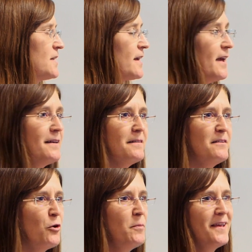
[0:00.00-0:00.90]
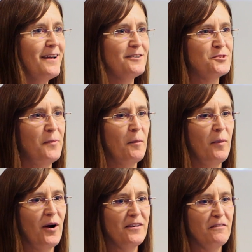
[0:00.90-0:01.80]
Again, nobody cares about
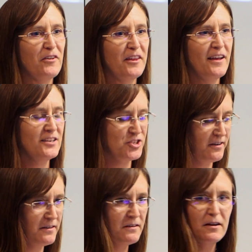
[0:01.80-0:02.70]
party affiliation.